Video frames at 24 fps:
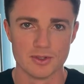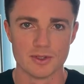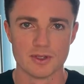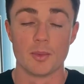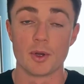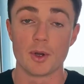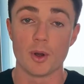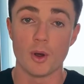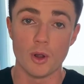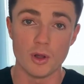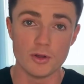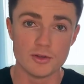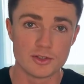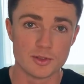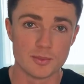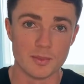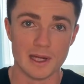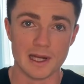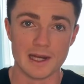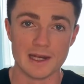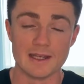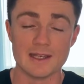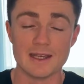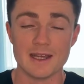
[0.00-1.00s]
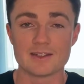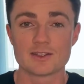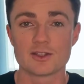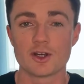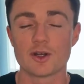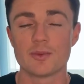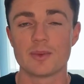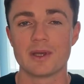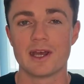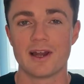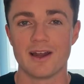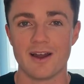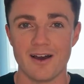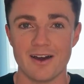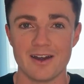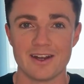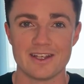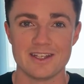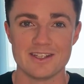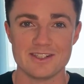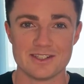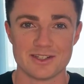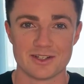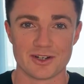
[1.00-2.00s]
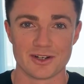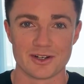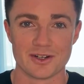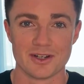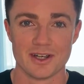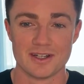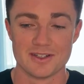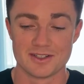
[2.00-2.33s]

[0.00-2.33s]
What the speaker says: But ultimately, it's going to be a lot easier